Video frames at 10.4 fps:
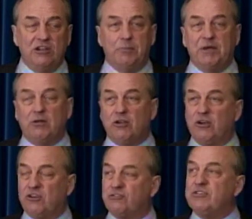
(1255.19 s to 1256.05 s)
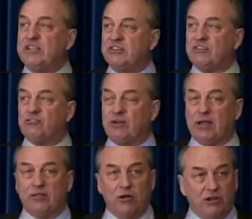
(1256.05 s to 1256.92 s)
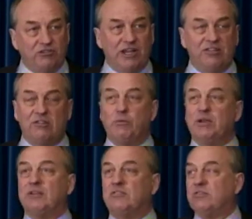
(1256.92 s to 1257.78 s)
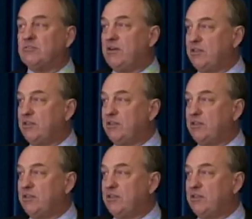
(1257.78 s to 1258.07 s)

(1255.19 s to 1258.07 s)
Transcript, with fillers: to build on our strategic strength, not chase the weaknesses of